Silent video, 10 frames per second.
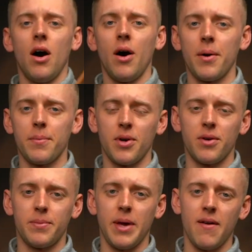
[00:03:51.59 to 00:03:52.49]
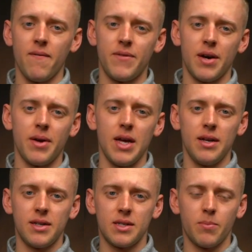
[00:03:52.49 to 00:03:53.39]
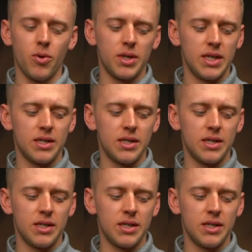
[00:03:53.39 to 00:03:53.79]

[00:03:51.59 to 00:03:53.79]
I am going to be very disappointed.